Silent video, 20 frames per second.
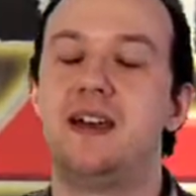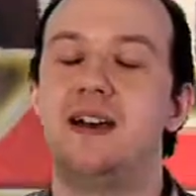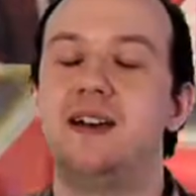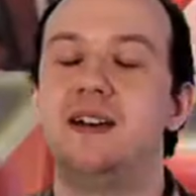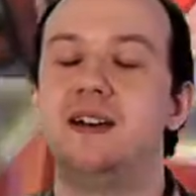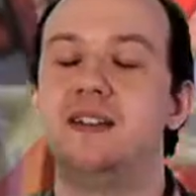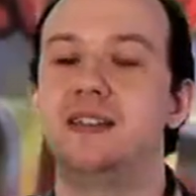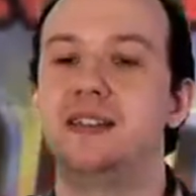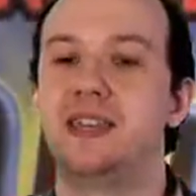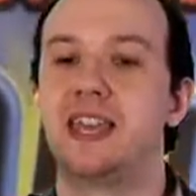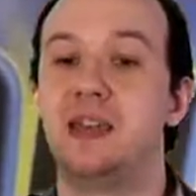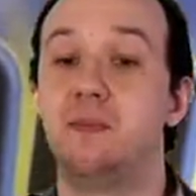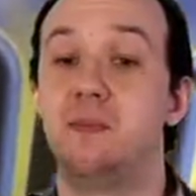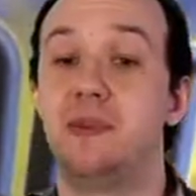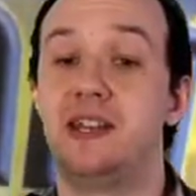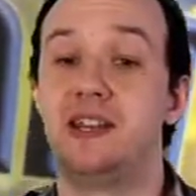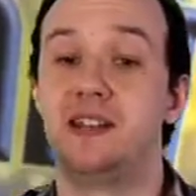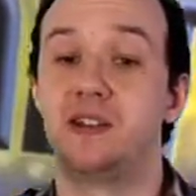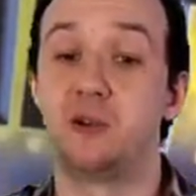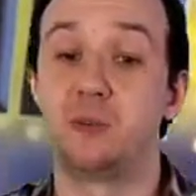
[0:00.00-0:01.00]
The game
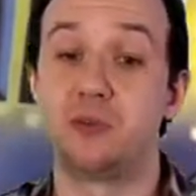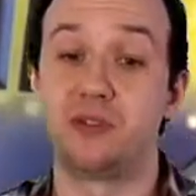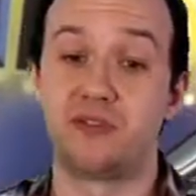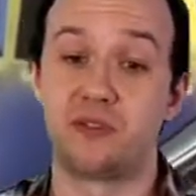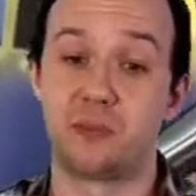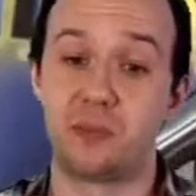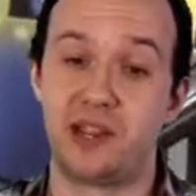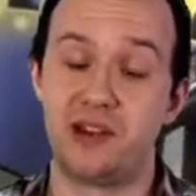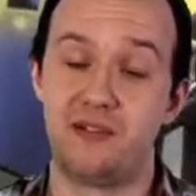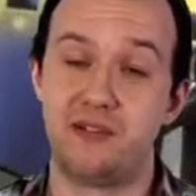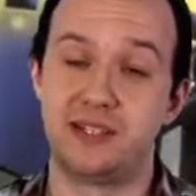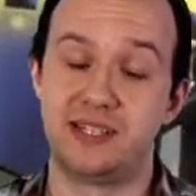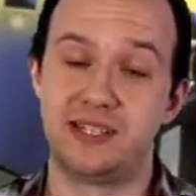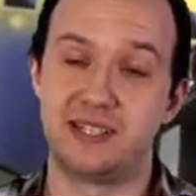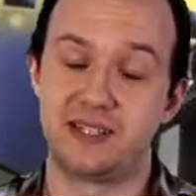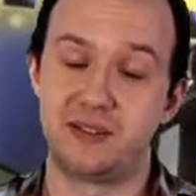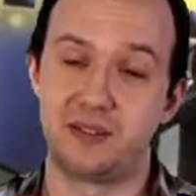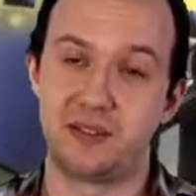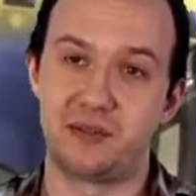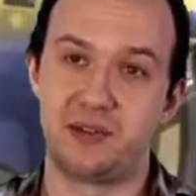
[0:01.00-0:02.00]
made a couple of
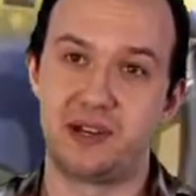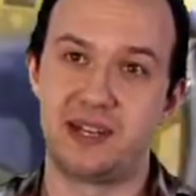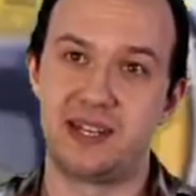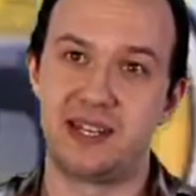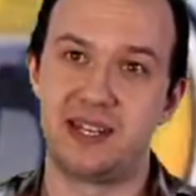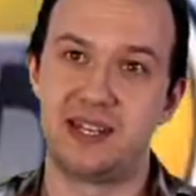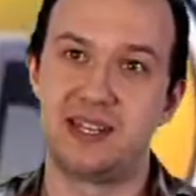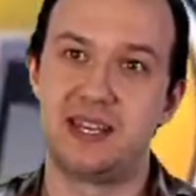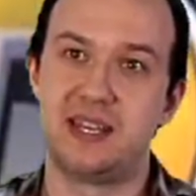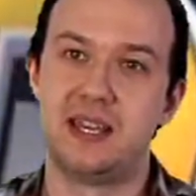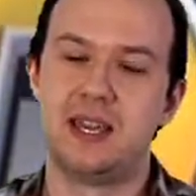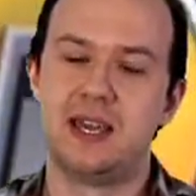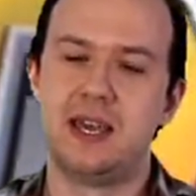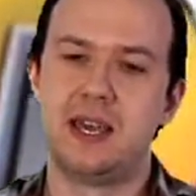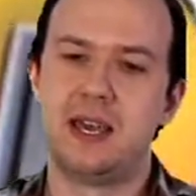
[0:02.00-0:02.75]
appearances in 3D.